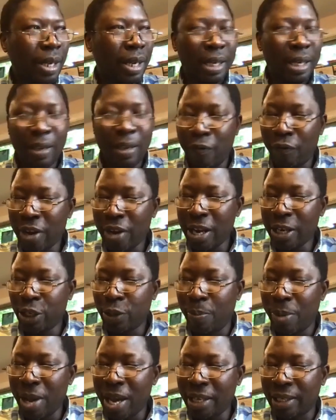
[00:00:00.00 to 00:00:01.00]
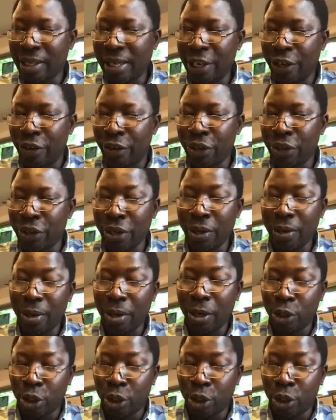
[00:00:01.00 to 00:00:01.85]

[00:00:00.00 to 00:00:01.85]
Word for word: the French-based literature or